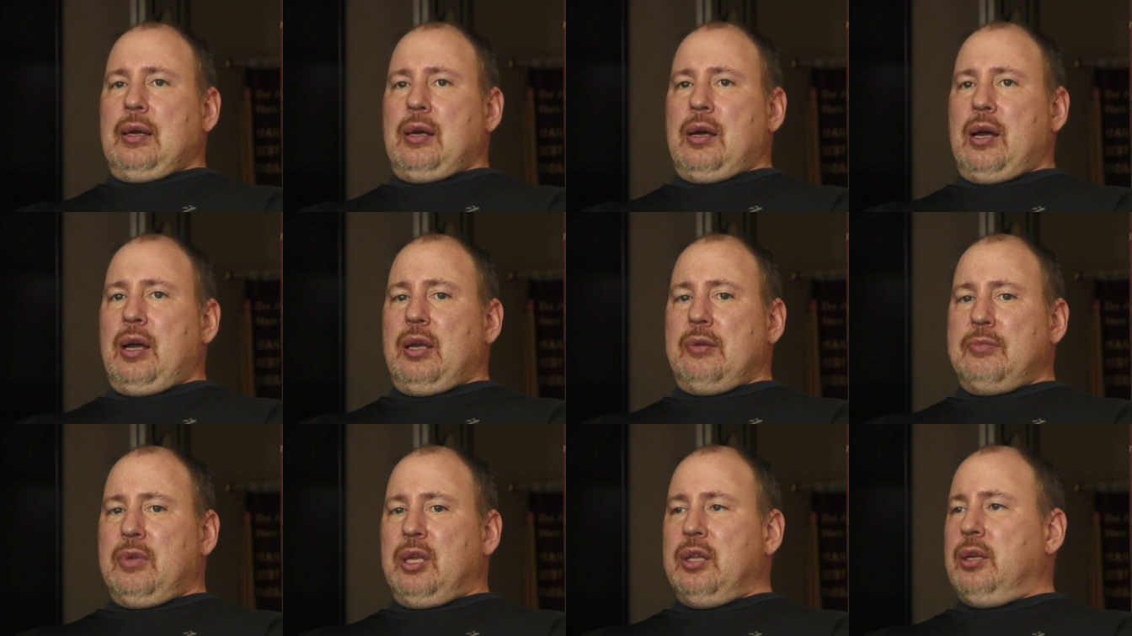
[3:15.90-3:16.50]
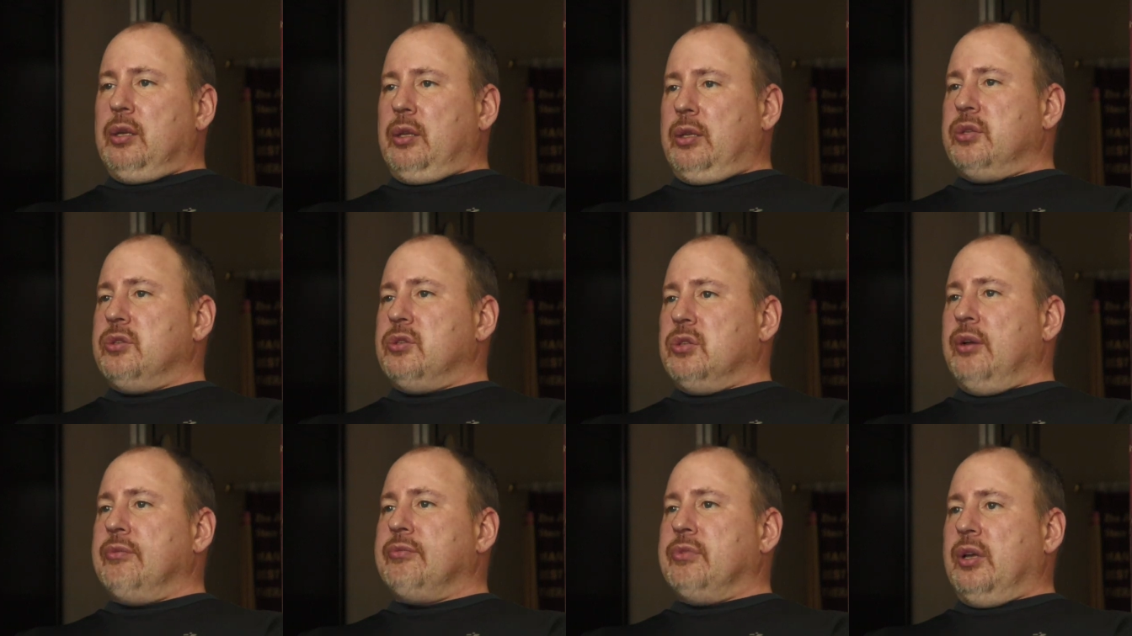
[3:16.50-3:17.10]
I immediately
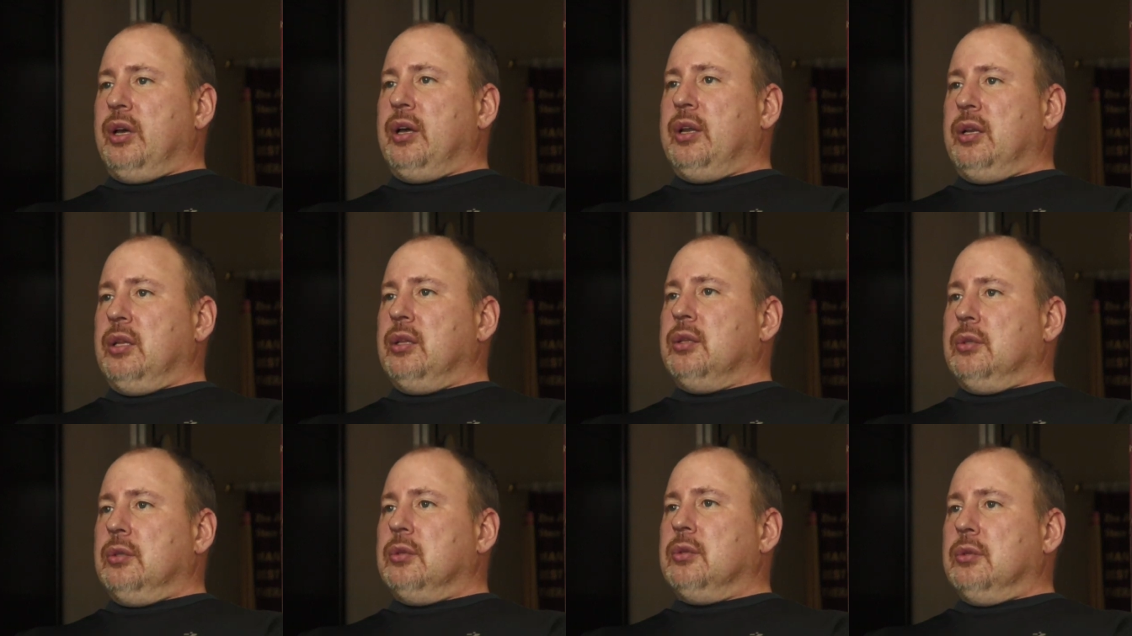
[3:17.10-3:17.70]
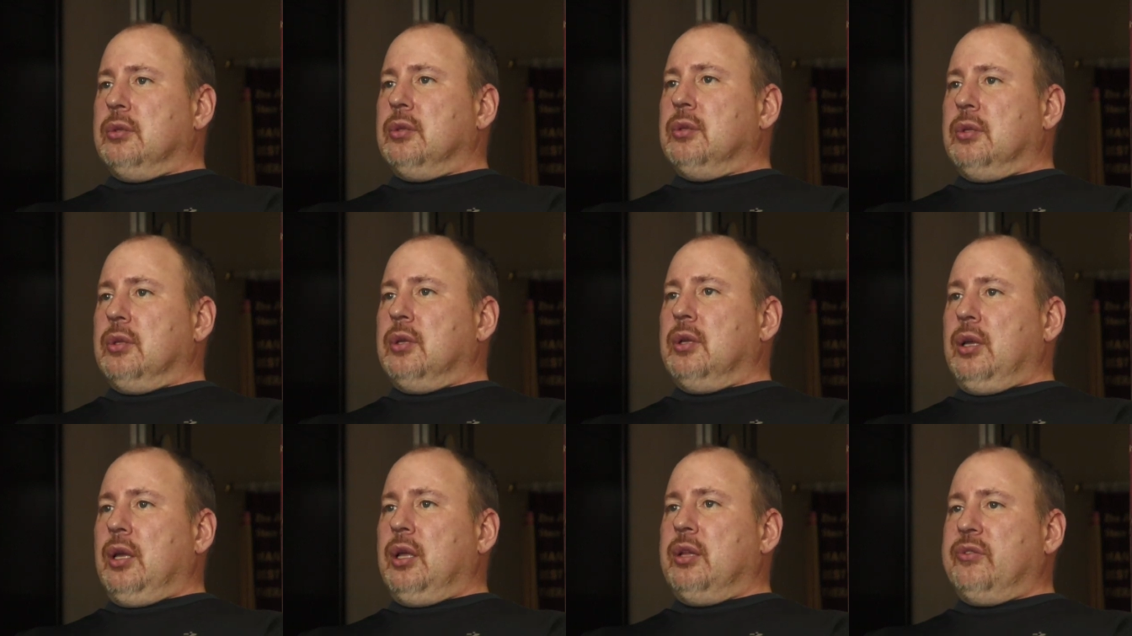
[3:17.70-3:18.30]
jumped on it
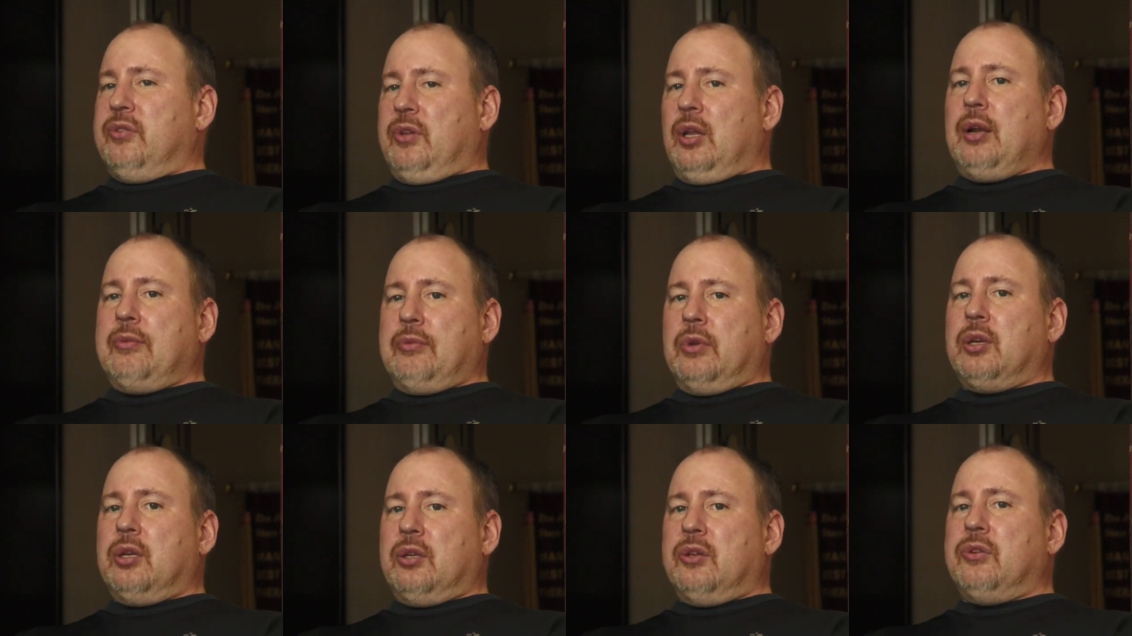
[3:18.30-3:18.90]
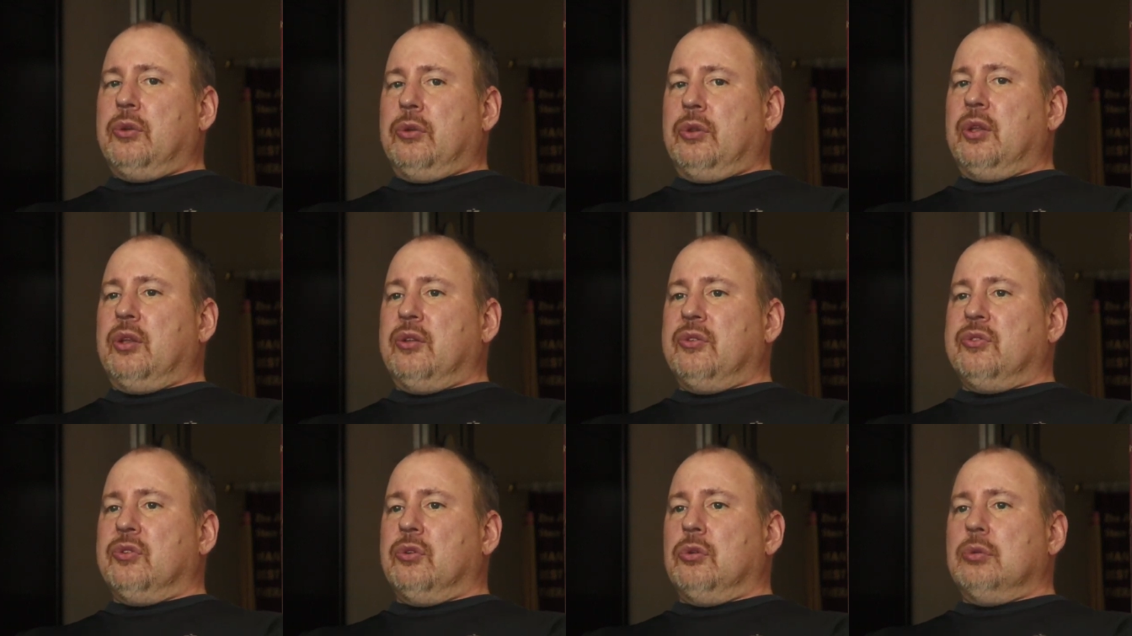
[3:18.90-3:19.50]
and said, I'm going to do
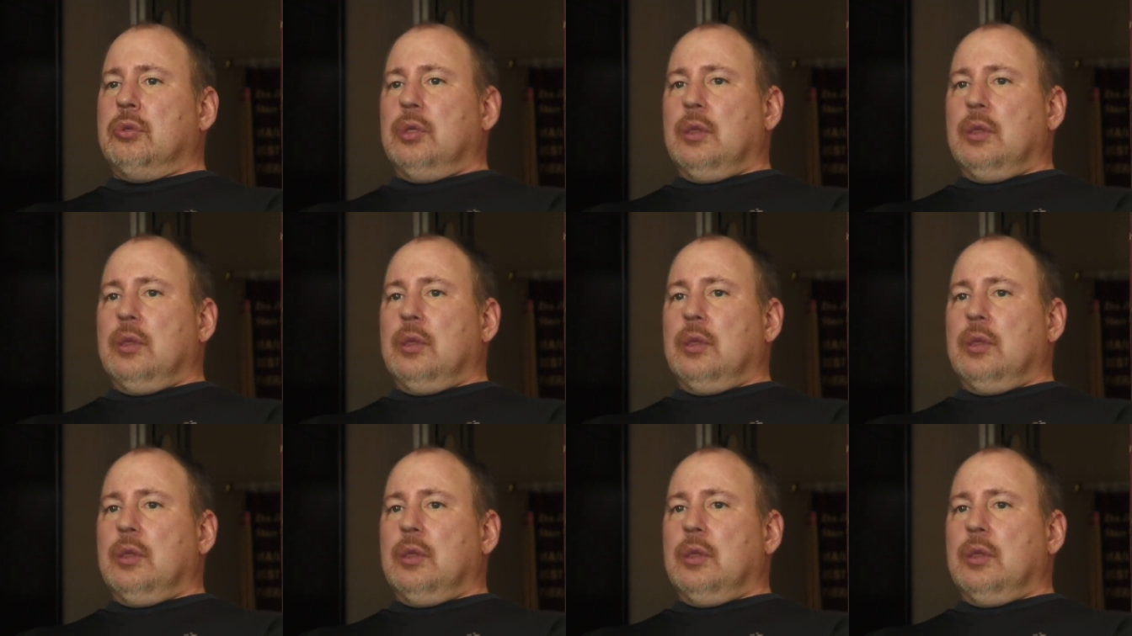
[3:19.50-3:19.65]
this.